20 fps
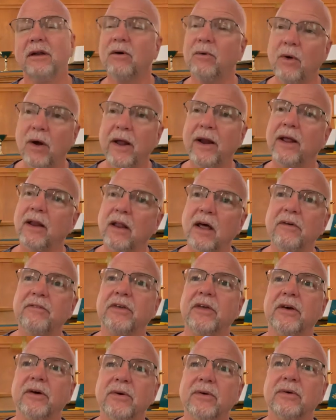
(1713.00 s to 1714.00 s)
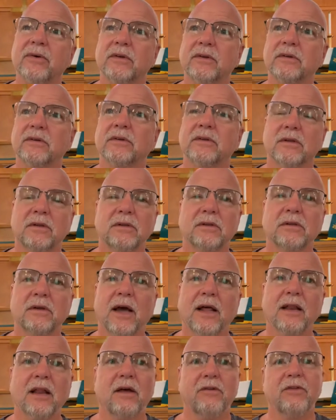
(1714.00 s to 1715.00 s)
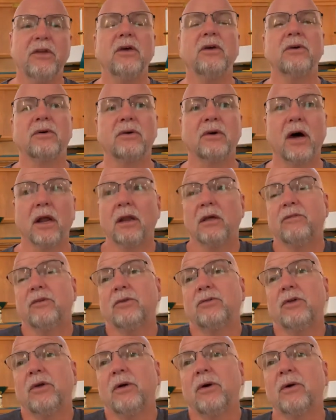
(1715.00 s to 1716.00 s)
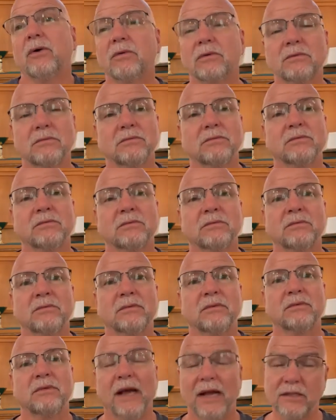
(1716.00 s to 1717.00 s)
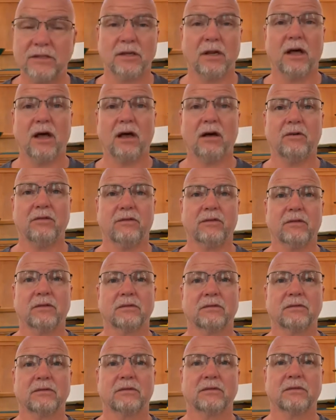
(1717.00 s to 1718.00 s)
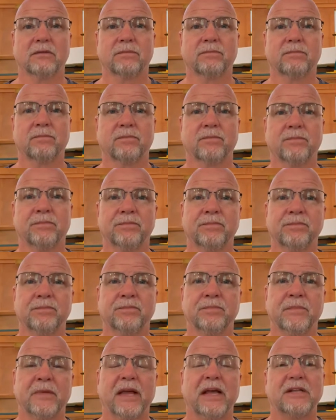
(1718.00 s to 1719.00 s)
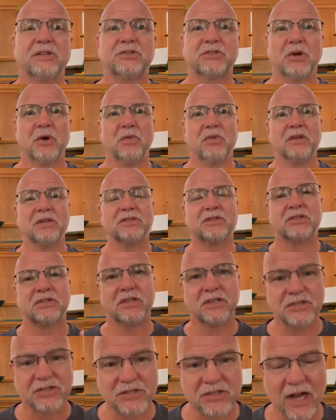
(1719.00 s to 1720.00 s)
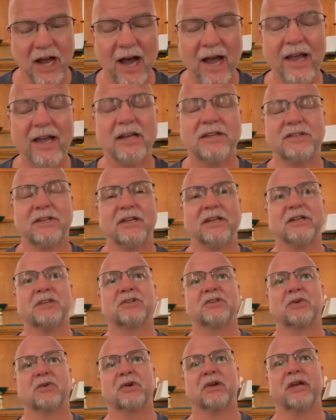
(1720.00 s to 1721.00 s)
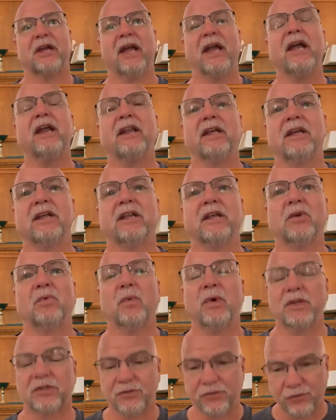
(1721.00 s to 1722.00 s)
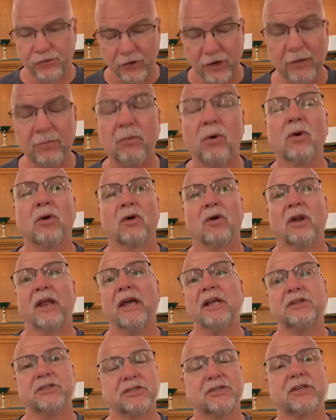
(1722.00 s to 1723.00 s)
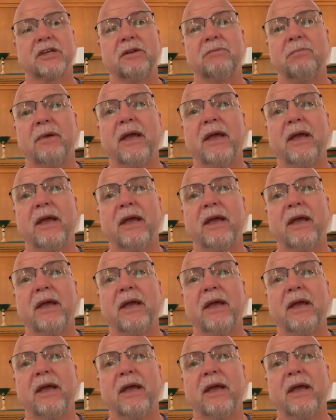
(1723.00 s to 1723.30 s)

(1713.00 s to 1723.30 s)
know what? I love you. I love you. I love you too. That's love. And so this society is created in which free moral agents can